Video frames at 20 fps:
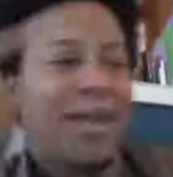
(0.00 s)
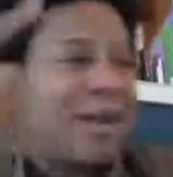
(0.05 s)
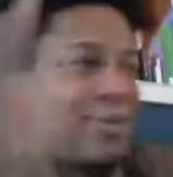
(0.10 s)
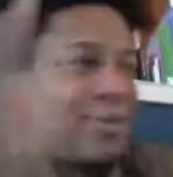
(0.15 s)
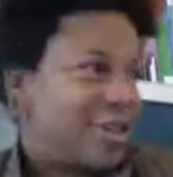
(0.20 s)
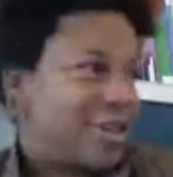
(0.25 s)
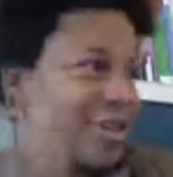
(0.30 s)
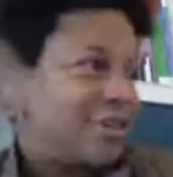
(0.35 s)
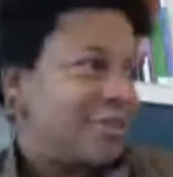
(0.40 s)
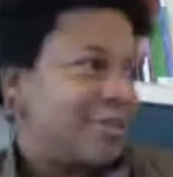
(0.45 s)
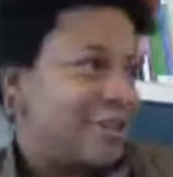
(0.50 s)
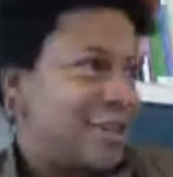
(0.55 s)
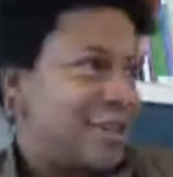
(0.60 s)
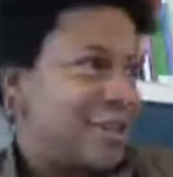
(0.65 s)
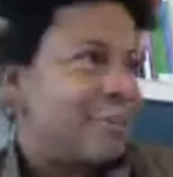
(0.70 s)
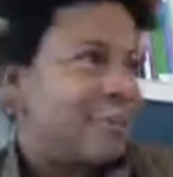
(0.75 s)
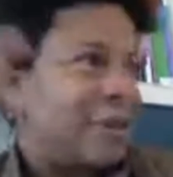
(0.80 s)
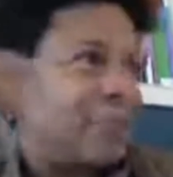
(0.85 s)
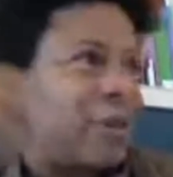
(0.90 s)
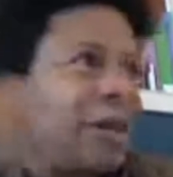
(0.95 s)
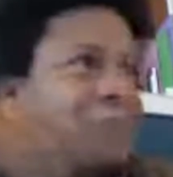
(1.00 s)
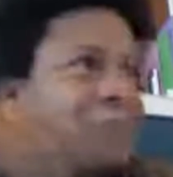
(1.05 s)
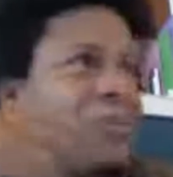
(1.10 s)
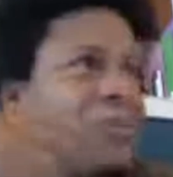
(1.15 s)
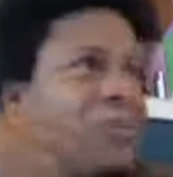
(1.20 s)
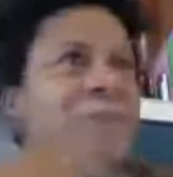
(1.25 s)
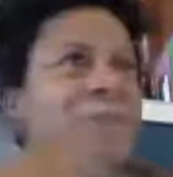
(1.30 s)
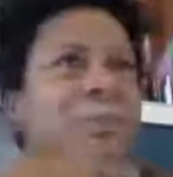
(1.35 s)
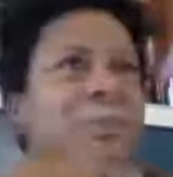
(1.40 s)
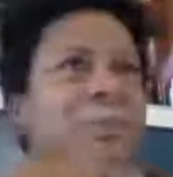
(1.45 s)
Gerald, tell me why I'm
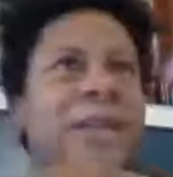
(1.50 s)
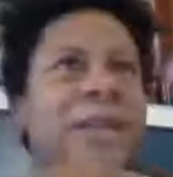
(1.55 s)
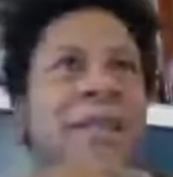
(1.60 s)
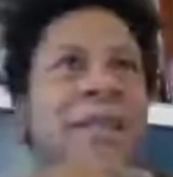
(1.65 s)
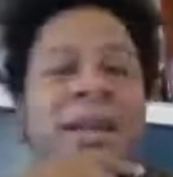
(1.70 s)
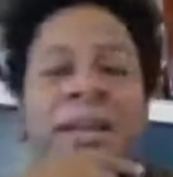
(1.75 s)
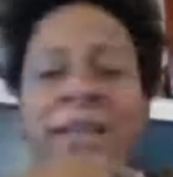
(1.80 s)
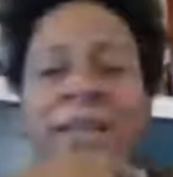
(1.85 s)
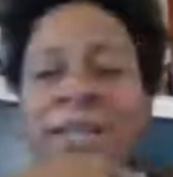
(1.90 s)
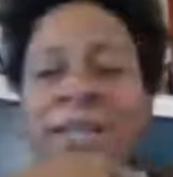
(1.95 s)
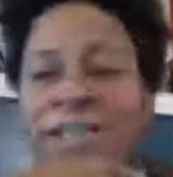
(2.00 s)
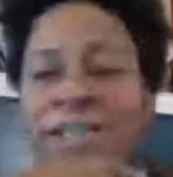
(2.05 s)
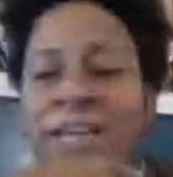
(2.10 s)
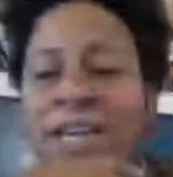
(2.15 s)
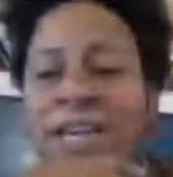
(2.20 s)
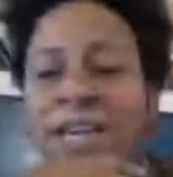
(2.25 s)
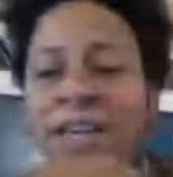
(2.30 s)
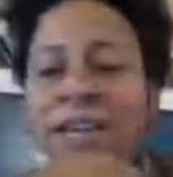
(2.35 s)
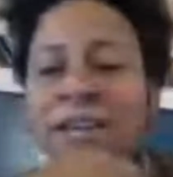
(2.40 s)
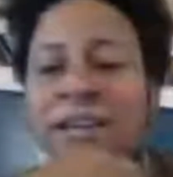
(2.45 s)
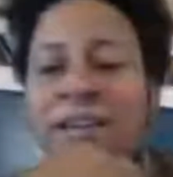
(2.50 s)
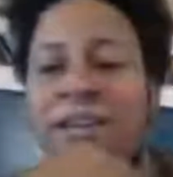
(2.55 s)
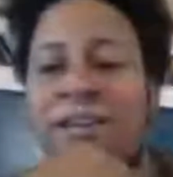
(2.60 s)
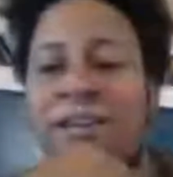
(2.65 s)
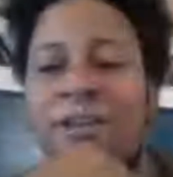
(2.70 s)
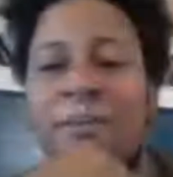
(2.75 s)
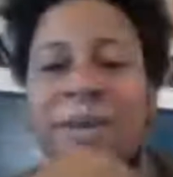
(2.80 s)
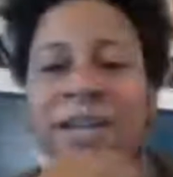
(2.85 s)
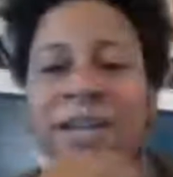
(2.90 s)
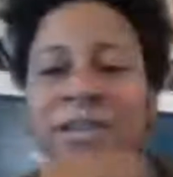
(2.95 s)
stupid, uneducated, need to go
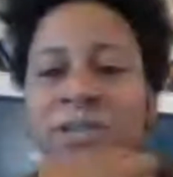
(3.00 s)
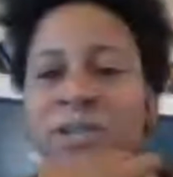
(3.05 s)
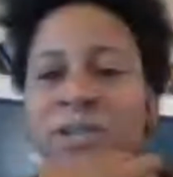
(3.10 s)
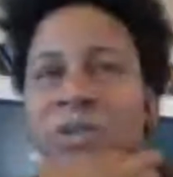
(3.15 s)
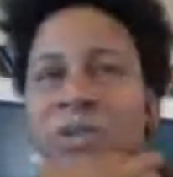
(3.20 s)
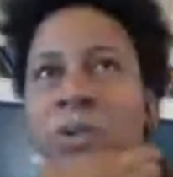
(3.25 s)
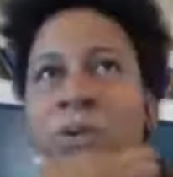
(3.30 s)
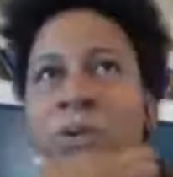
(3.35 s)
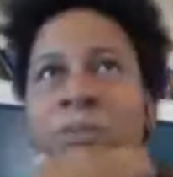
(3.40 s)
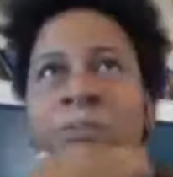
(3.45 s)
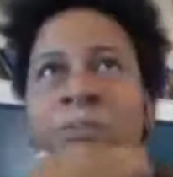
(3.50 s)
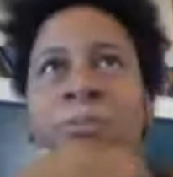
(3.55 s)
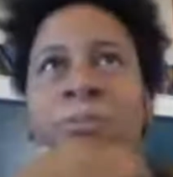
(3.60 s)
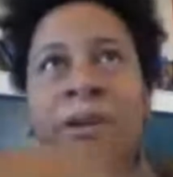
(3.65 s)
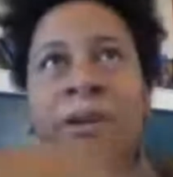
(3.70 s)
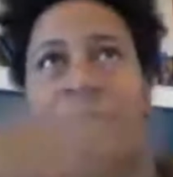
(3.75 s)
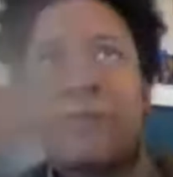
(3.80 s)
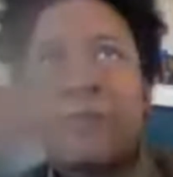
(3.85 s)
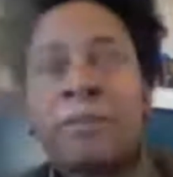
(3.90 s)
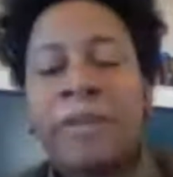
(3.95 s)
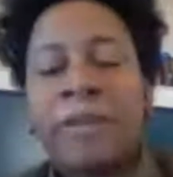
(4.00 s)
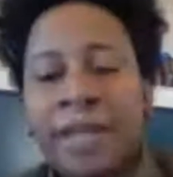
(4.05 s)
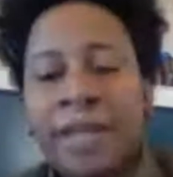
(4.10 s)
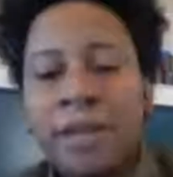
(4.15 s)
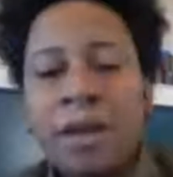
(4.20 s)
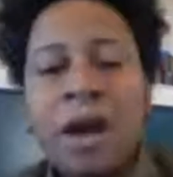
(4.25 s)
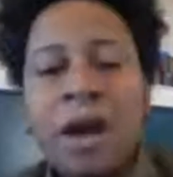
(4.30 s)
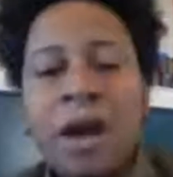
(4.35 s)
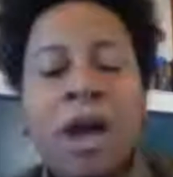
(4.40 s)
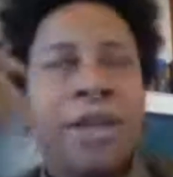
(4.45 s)
back to school, preferably a
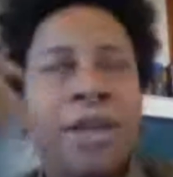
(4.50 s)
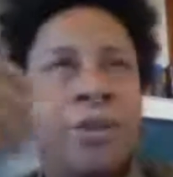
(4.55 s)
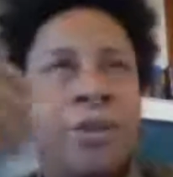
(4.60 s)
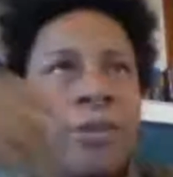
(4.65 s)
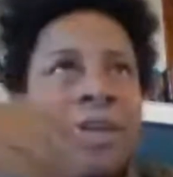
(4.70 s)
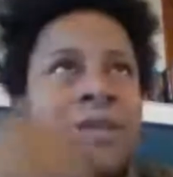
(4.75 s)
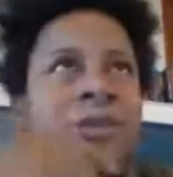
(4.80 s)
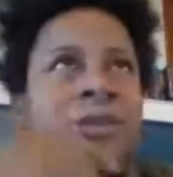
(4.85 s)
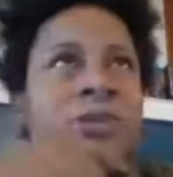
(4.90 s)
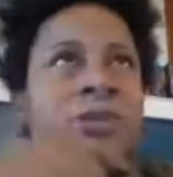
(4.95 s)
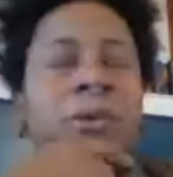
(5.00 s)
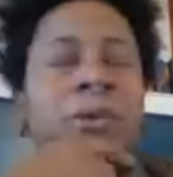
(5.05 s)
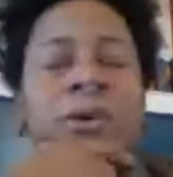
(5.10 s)
not U.S. school.